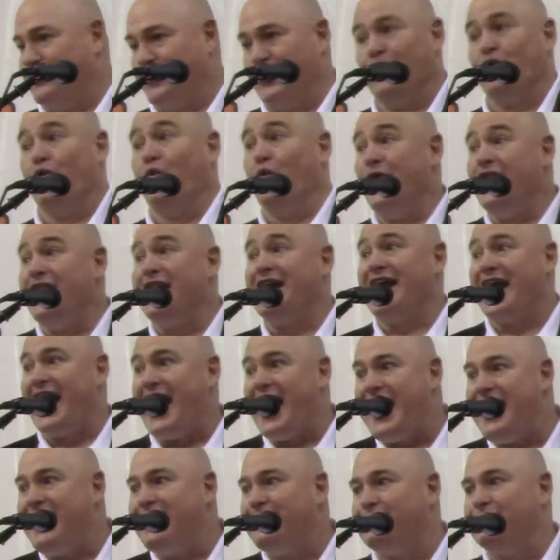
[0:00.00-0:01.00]
We were winning
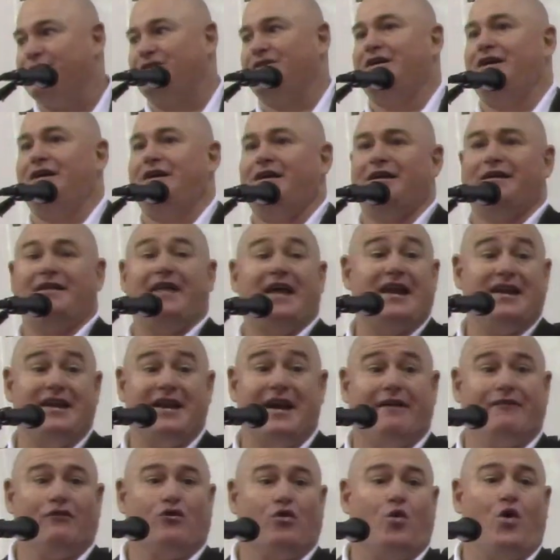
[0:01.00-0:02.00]
games, and they'd
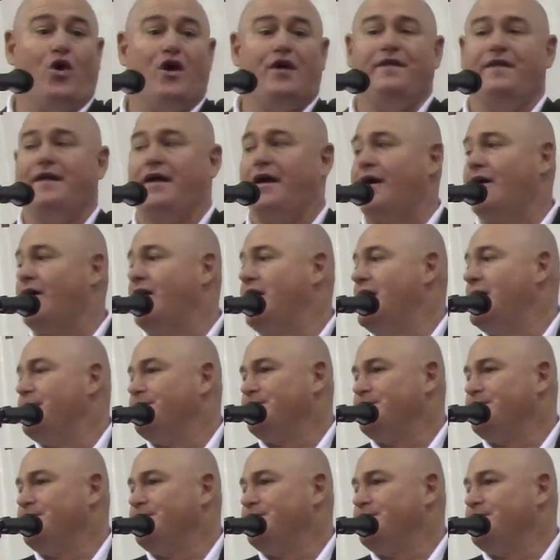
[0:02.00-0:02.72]
never won there.